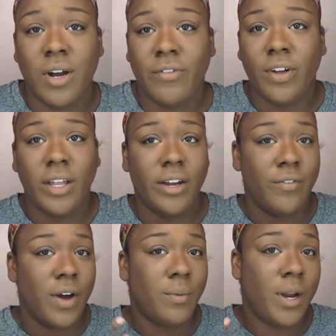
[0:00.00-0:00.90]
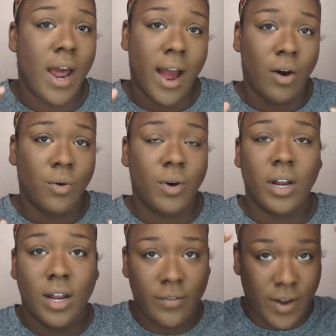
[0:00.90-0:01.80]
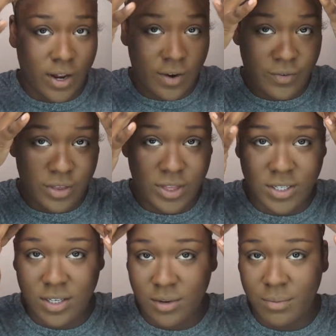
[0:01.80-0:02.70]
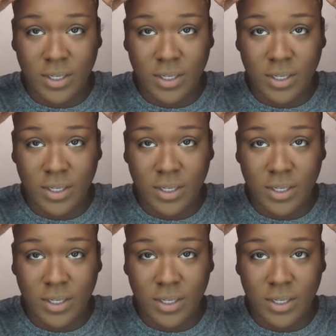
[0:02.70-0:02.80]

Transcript: I feel like if I went out, if I covered this up,